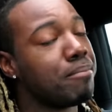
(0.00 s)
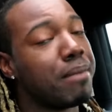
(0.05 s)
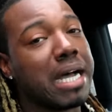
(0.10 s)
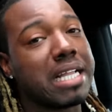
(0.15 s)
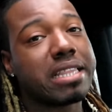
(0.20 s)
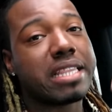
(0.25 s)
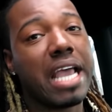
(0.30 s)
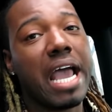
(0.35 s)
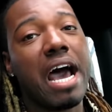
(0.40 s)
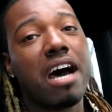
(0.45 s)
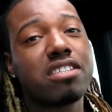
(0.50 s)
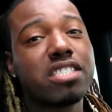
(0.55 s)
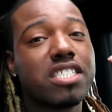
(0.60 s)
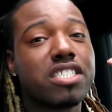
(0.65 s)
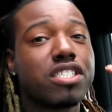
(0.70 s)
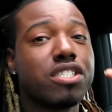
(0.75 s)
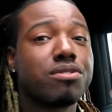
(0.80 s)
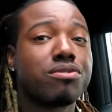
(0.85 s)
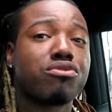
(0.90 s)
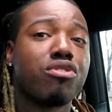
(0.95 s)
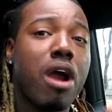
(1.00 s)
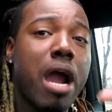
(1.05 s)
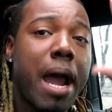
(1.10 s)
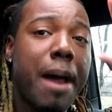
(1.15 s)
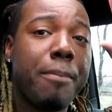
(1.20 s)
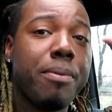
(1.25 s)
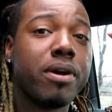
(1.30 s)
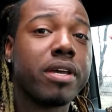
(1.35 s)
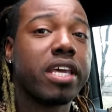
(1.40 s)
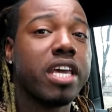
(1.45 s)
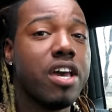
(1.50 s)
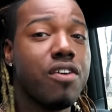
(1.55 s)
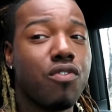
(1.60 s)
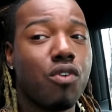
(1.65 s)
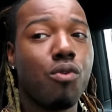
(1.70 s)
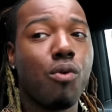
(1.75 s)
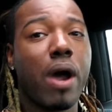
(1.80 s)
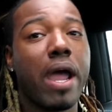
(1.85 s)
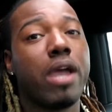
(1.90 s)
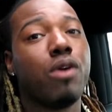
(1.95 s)
My 1,000 subscriber
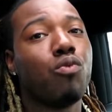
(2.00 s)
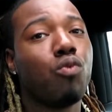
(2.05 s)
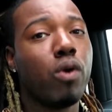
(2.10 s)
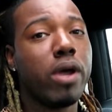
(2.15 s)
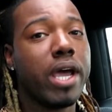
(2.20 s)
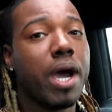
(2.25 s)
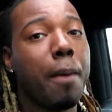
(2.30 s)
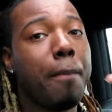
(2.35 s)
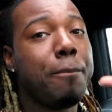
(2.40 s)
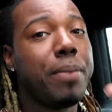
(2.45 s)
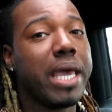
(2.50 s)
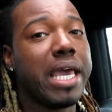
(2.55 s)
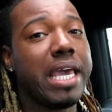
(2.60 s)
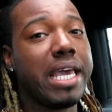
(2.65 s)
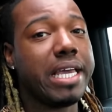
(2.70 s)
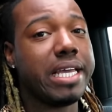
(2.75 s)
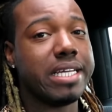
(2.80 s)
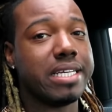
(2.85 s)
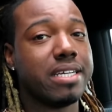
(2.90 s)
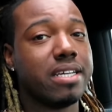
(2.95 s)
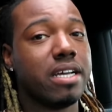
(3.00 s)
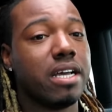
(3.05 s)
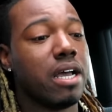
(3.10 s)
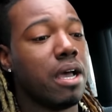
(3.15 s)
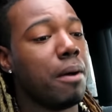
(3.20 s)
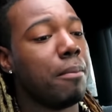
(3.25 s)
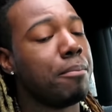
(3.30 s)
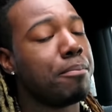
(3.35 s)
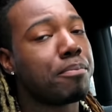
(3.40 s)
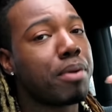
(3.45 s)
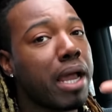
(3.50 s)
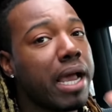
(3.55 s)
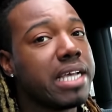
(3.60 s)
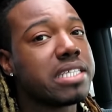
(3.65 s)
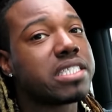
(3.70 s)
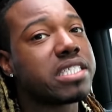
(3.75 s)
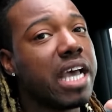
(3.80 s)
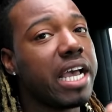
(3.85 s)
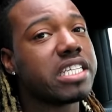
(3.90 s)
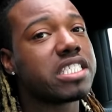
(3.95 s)
giveaway will be
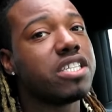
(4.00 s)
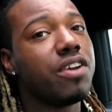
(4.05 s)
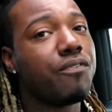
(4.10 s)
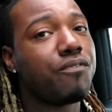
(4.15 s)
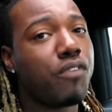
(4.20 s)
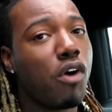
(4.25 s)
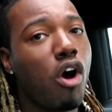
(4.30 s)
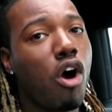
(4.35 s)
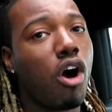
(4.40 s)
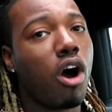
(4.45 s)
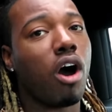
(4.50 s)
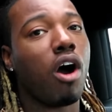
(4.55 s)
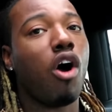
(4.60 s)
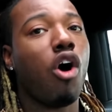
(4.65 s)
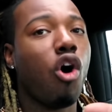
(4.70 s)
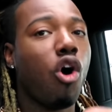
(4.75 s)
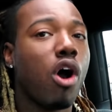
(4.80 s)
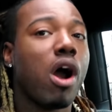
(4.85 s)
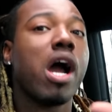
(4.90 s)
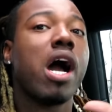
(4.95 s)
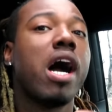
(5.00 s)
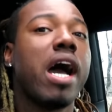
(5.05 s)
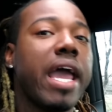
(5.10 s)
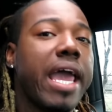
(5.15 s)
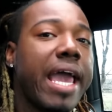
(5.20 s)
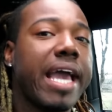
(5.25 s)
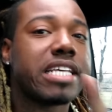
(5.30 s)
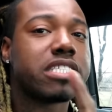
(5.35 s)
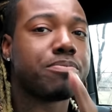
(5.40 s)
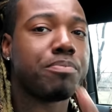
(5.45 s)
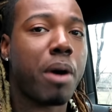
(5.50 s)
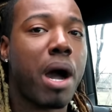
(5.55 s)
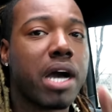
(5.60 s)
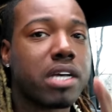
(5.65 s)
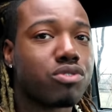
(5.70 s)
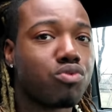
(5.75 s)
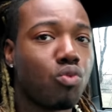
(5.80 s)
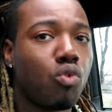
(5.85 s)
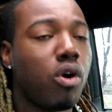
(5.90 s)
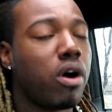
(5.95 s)
PlayStation 4 or a
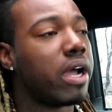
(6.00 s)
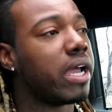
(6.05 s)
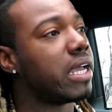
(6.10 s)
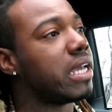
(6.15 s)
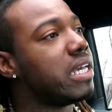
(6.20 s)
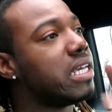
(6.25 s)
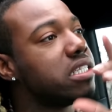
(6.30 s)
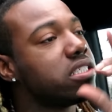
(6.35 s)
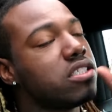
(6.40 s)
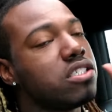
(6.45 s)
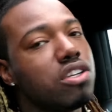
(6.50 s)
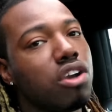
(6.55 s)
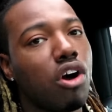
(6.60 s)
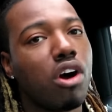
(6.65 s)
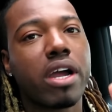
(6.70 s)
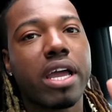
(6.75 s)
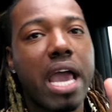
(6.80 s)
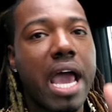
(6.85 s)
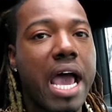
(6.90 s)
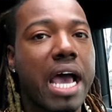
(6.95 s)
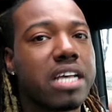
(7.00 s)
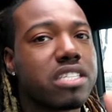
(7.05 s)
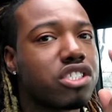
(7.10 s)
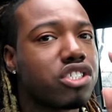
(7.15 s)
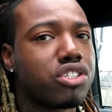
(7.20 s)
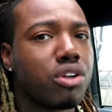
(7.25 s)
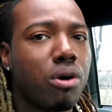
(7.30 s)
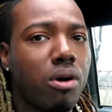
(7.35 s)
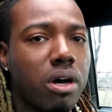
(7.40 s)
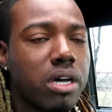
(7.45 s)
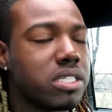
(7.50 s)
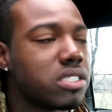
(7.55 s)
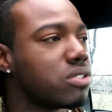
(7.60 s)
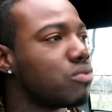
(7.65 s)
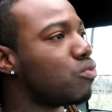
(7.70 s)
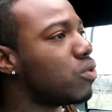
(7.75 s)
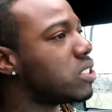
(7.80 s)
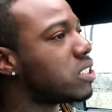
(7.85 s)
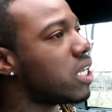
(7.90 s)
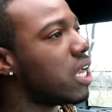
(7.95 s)
Xbox One. It's your guys' choice,
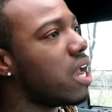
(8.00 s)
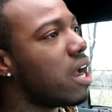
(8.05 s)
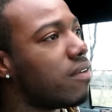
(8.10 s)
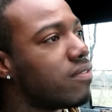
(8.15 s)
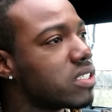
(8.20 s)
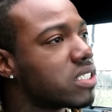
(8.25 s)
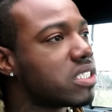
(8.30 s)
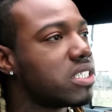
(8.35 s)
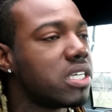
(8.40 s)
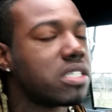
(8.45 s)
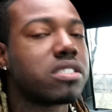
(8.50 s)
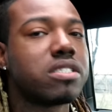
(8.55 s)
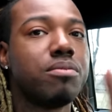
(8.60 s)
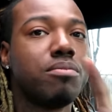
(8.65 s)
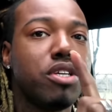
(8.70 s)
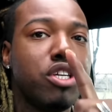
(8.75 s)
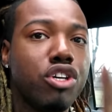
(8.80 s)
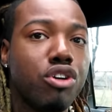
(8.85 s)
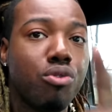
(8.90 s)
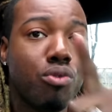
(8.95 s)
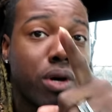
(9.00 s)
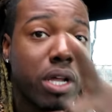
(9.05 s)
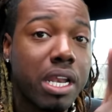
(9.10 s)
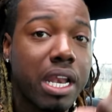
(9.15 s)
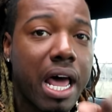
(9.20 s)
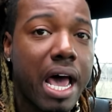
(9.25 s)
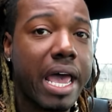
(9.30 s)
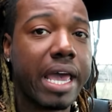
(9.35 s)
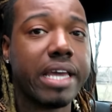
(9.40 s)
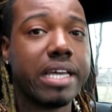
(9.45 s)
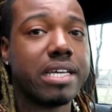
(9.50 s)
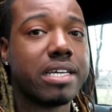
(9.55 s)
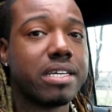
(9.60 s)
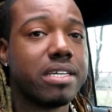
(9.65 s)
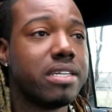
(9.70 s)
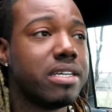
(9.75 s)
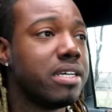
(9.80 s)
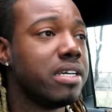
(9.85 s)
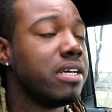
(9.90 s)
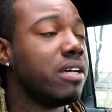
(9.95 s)
whichever system you would like,
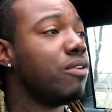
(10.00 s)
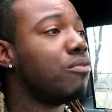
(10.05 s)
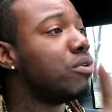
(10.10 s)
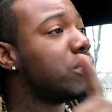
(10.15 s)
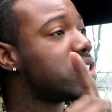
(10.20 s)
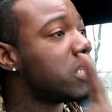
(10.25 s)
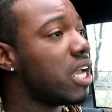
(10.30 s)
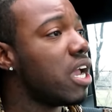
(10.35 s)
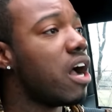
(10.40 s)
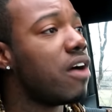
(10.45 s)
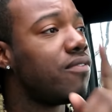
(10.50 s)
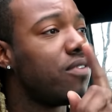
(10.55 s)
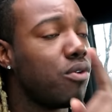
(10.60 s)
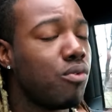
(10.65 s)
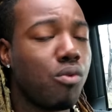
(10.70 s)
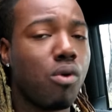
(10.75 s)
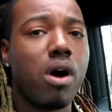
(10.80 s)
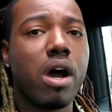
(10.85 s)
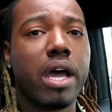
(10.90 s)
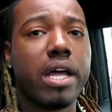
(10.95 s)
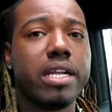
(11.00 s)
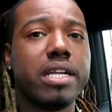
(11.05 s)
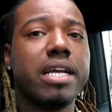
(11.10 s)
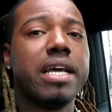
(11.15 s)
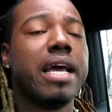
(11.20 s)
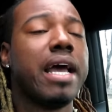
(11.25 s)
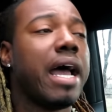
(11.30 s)
whichever one.